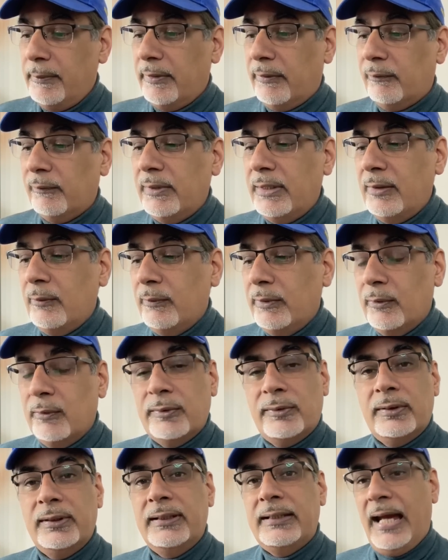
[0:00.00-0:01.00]
three, we
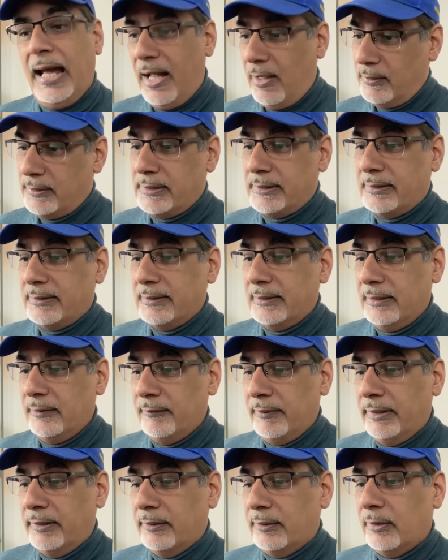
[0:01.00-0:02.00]
also need houses to
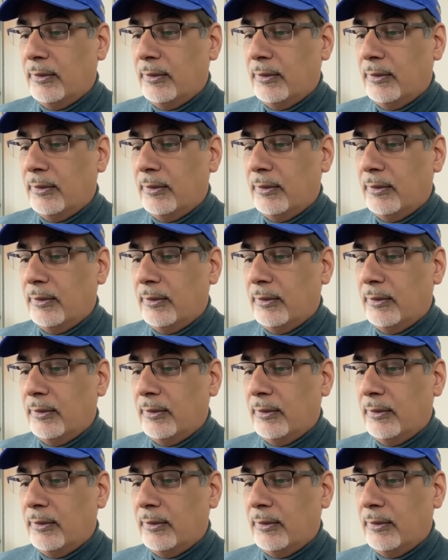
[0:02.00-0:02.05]
live in.